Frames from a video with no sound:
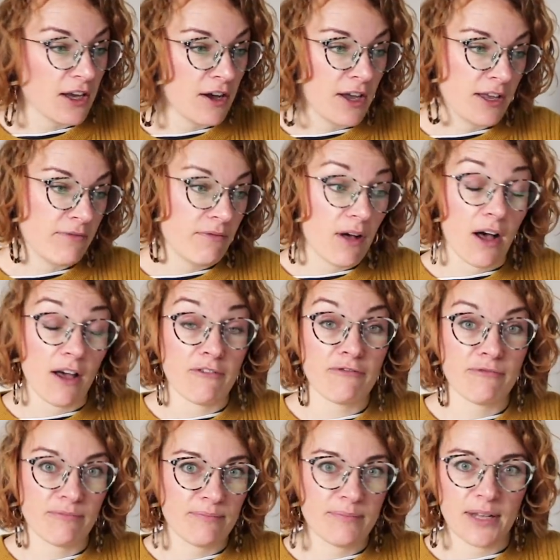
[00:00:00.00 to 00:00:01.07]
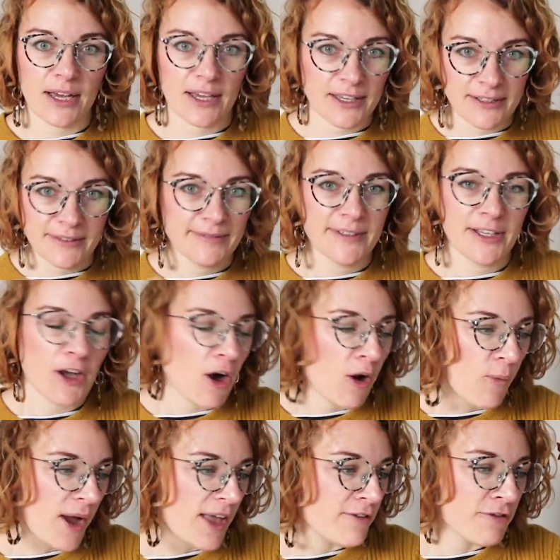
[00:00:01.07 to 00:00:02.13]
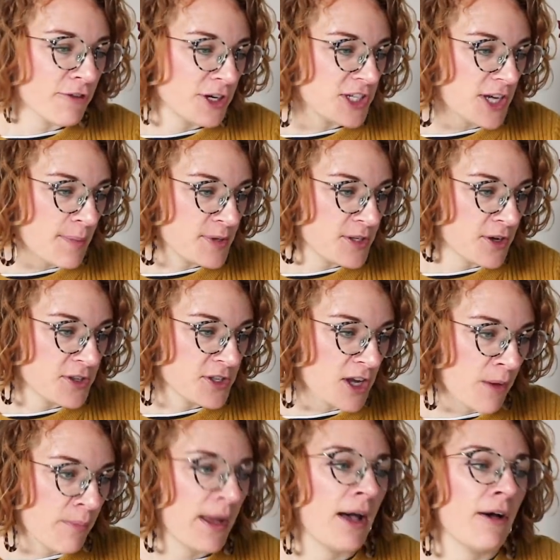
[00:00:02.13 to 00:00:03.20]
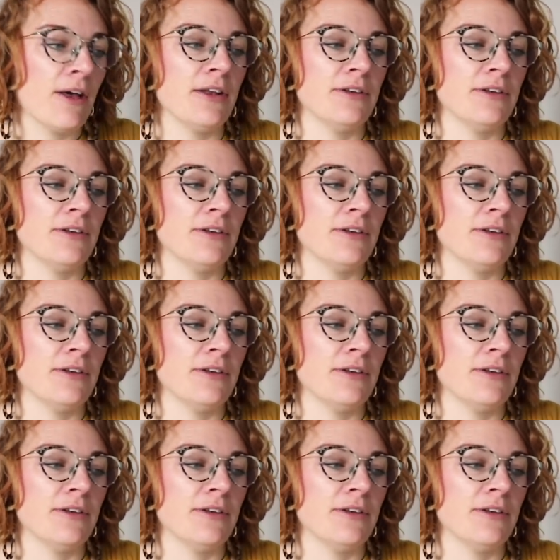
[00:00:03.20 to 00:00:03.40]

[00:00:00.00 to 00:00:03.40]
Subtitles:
I've like, can't wait for each episode to come out,